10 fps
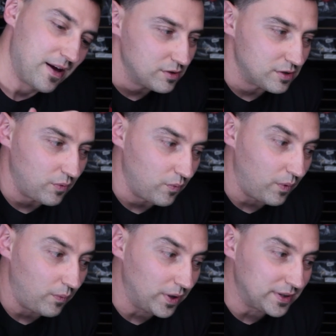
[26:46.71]
So
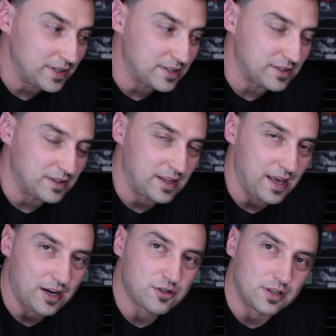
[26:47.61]
what this
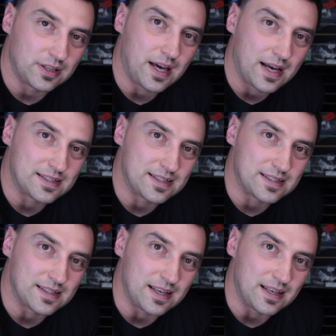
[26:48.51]
actually does
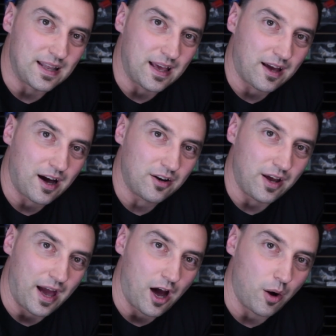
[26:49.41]
is it kind of
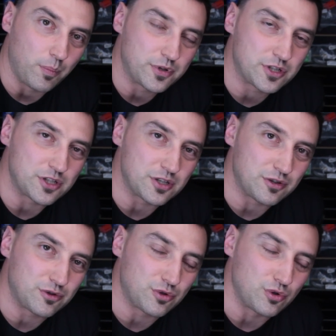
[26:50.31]
helps
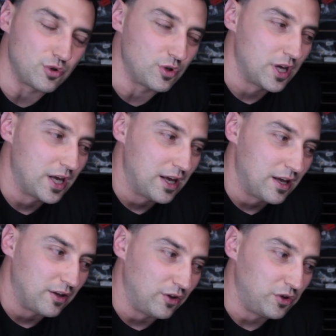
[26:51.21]
to
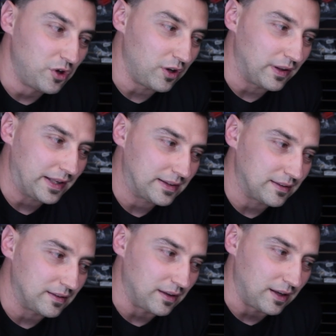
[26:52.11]
not let
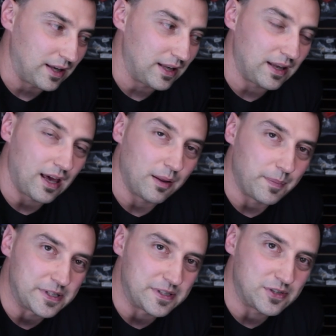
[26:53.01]
the heating
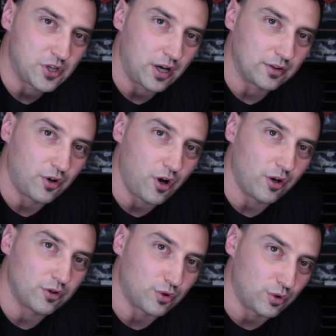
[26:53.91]
elements inside
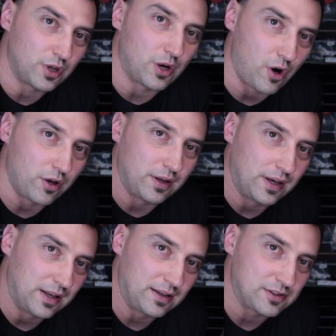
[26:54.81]
go through their own
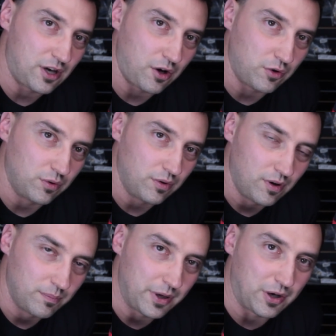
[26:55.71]
heating cycle,
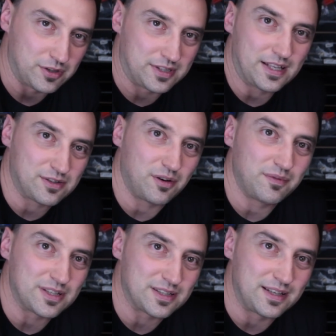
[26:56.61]
because that's
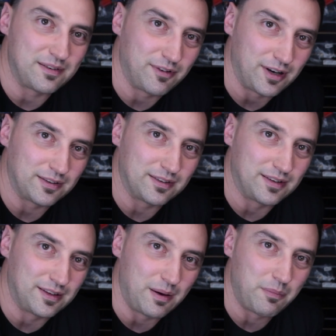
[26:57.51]
obviously what
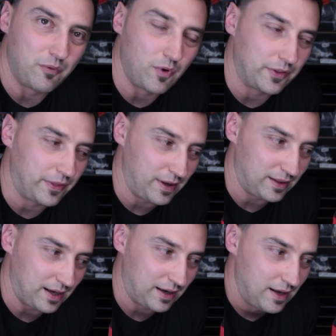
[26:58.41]
the number one thing
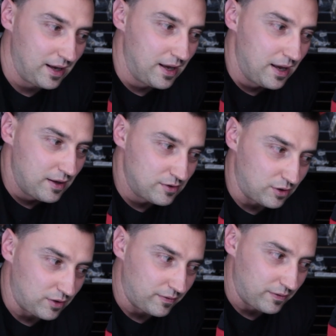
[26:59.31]
that
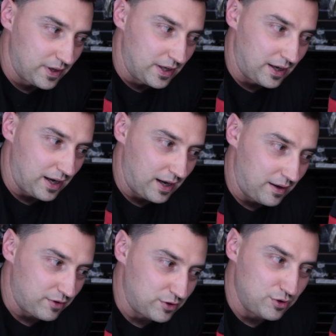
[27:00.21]
sort of
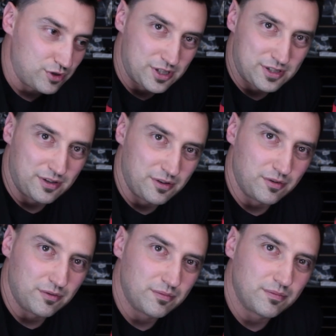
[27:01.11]
reduces the